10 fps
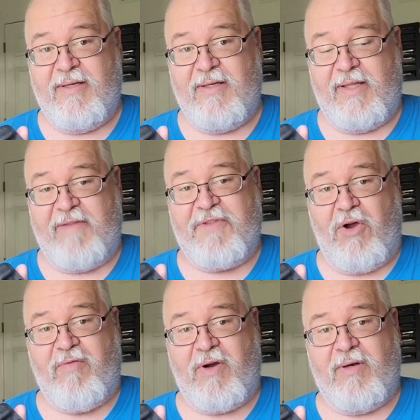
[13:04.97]
left
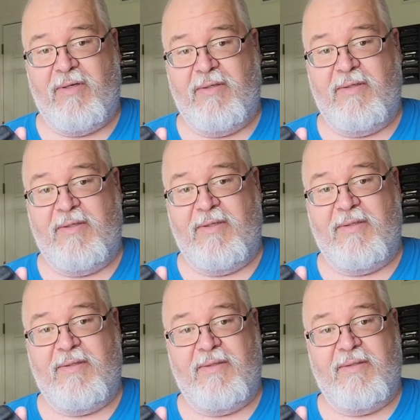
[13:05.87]
over
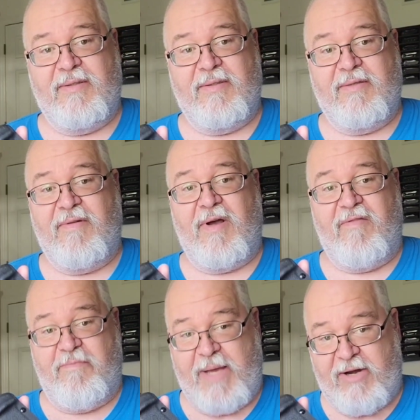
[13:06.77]

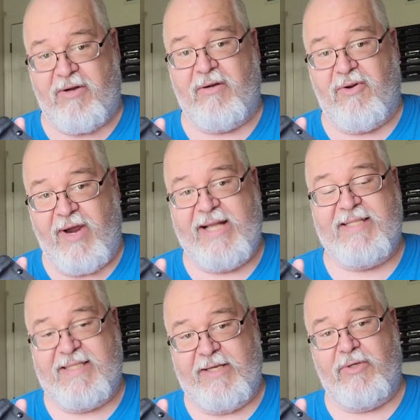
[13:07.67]
of better grade
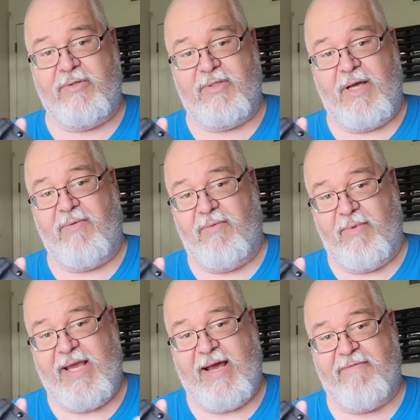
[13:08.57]
steels that
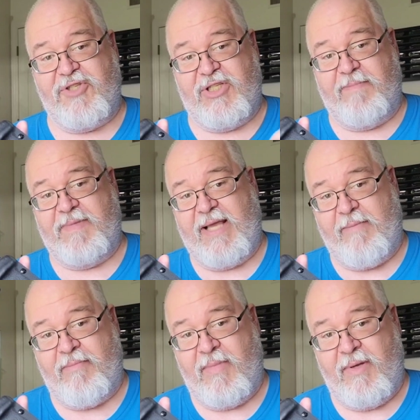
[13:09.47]
we have shipped
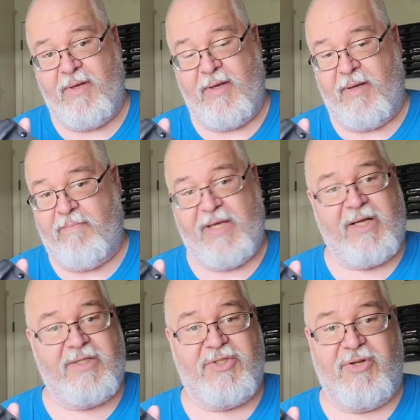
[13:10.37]
them?
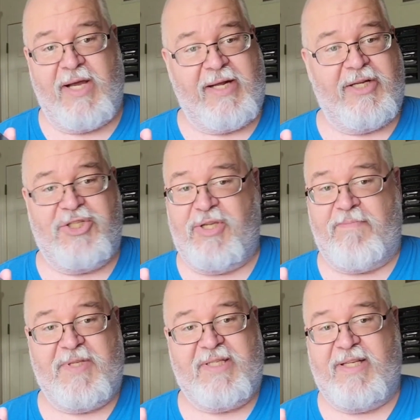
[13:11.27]
Because you're not going to
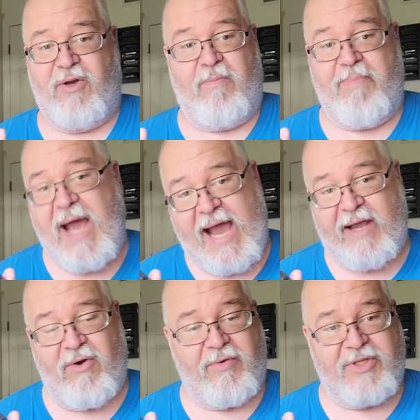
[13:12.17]
ship the steel
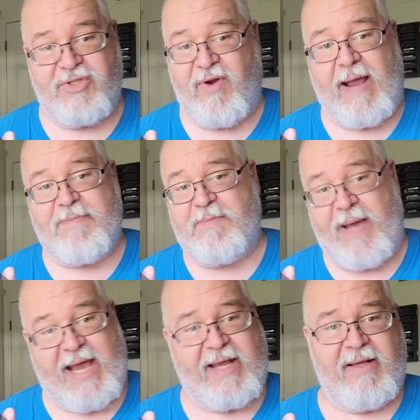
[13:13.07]
back or the scraps
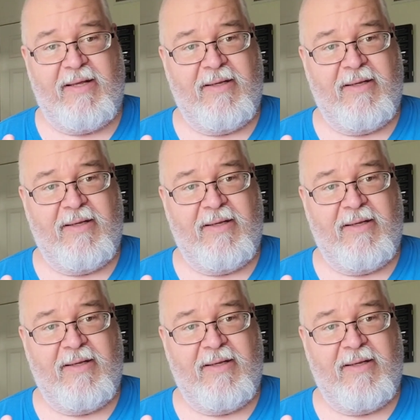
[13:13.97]
back.